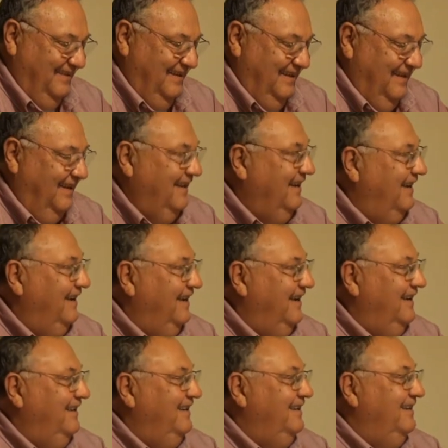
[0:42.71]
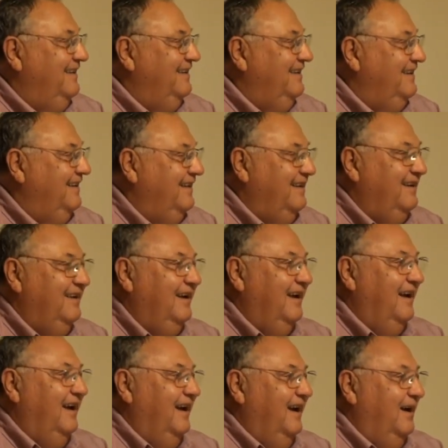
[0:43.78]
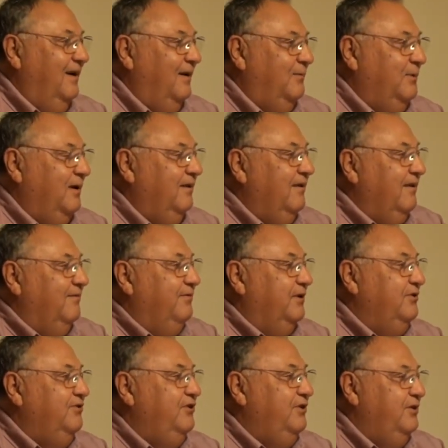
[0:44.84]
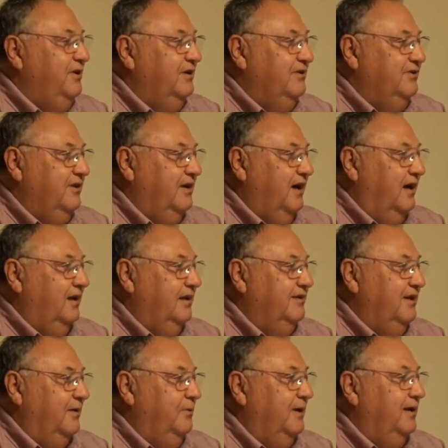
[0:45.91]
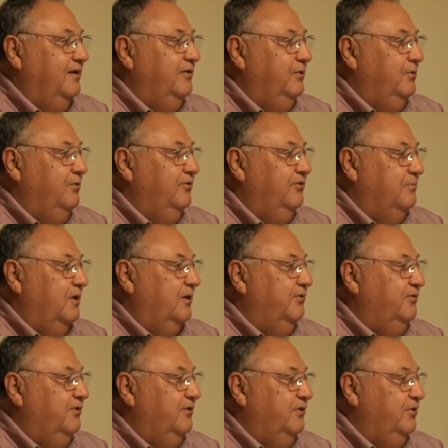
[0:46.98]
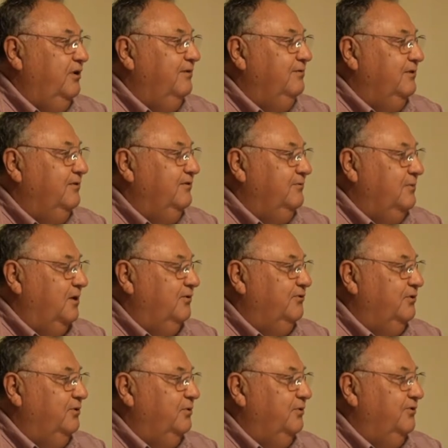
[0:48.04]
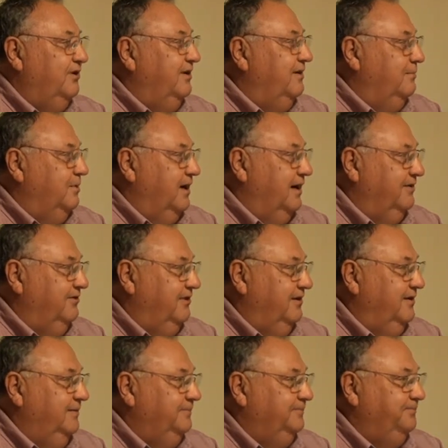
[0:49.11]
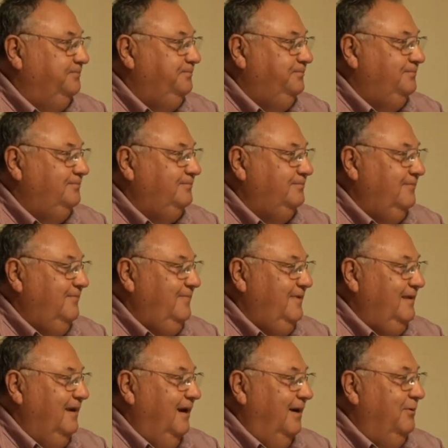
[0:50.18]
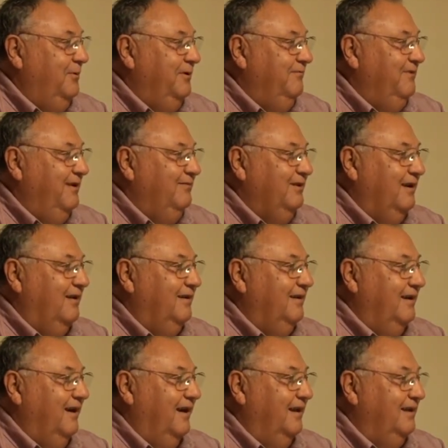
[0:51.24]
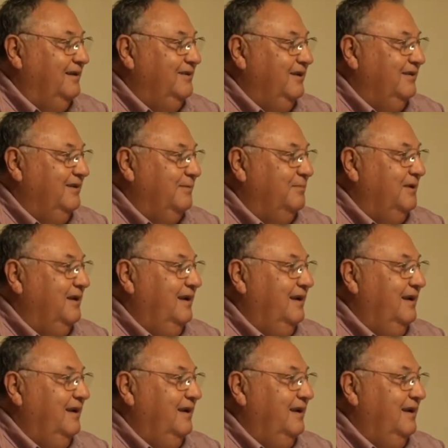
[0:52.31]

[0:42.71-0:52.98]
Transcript: Um, what university did you attend? Well, the first two years of college, I went to small two different small schools in Nebraska. Mm -hmm. I would have never gone to college except